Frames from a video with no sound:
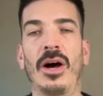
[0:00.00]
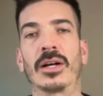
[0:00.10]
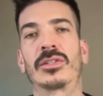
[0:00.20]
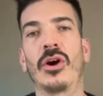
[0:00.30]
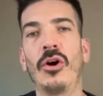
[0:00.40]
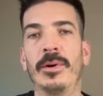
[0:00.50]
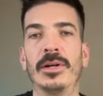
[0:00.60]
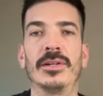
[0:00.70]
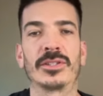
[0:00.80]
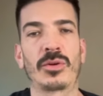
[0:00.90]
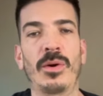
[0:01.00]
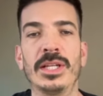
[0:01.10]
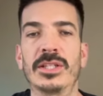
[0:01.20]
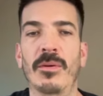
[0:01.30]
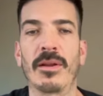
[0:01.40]
October
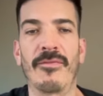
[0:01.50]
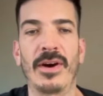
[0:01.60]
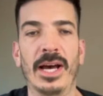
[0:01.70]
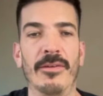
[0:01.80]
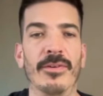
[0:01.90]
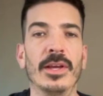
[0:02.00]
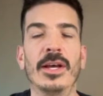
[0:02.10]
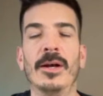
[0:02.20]
2025.